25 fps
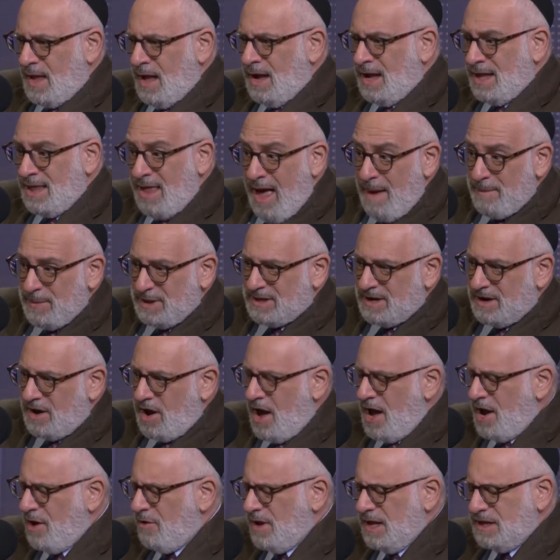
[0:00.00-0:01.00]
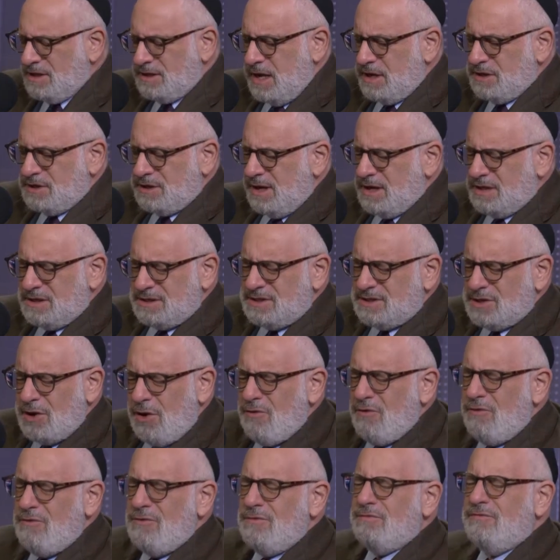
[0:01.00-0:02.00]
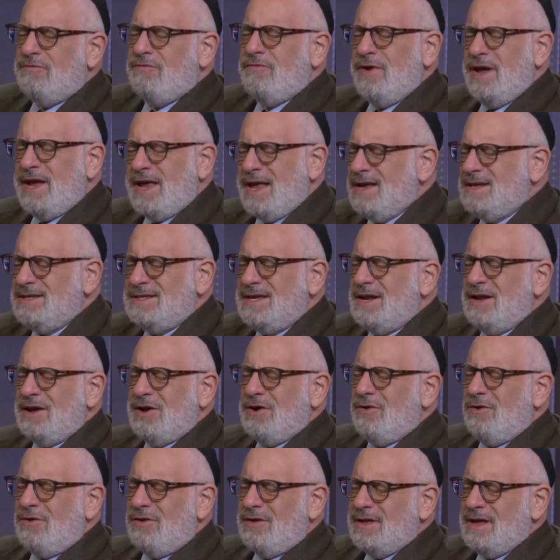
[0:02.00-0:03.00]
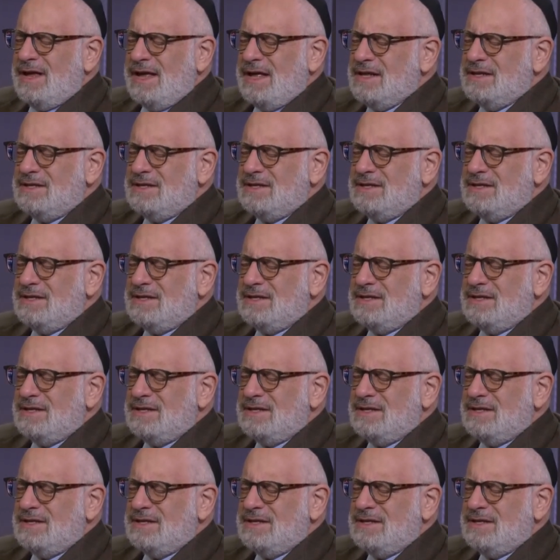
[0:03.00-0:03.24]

Climate denier. It's so freaking cynical.